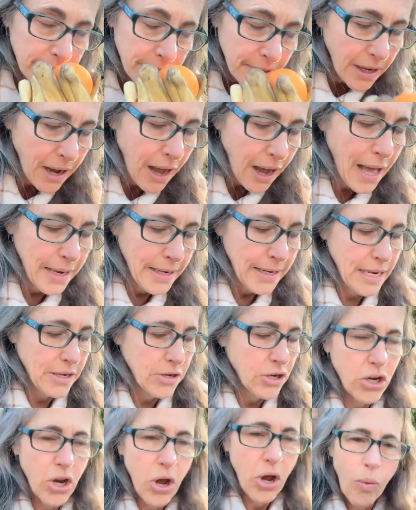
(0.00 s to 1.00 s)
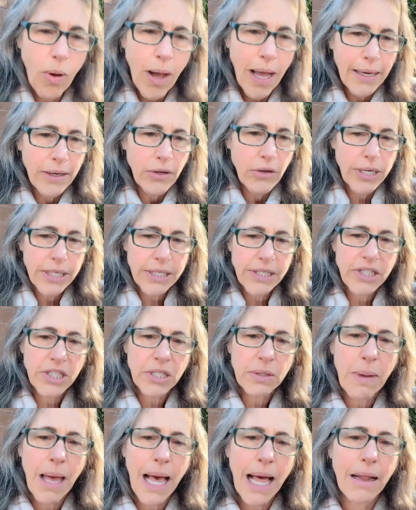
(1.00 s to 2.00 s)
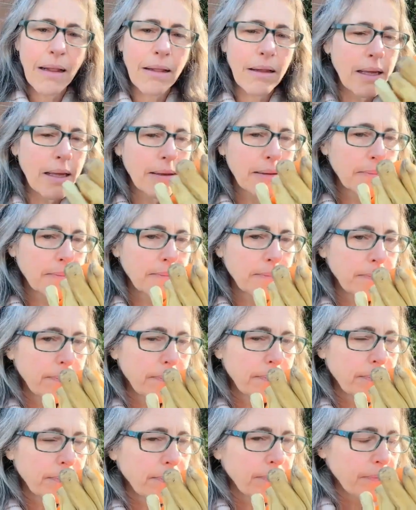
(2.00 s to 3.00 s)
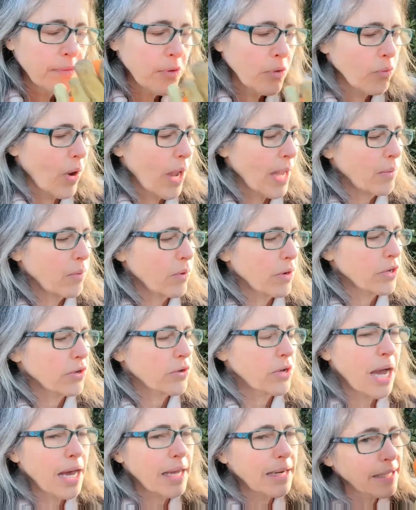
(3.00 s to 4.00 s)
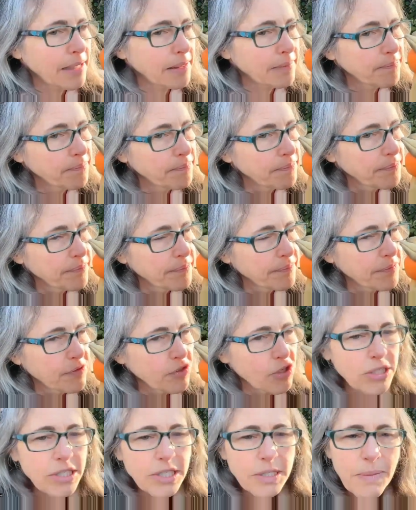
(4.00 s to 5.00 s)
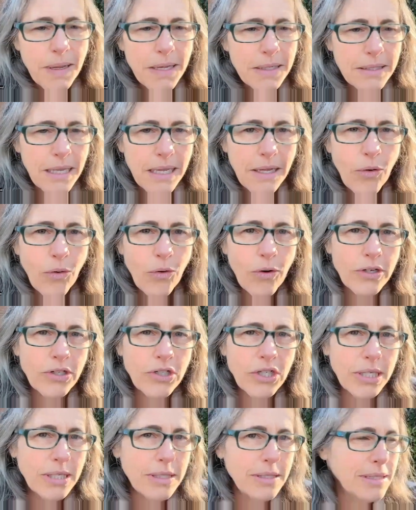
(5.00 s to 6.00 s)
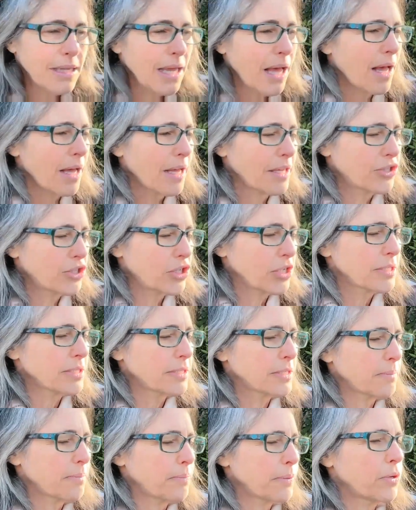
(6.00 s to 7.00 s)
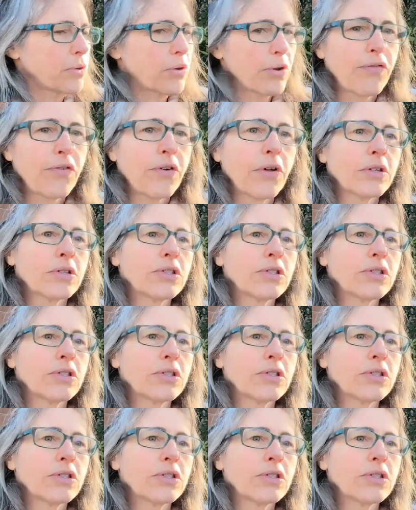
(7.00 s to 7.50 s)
God, and you know what? You can smell right where you cut it. Just smells like oranges. Just beautiful.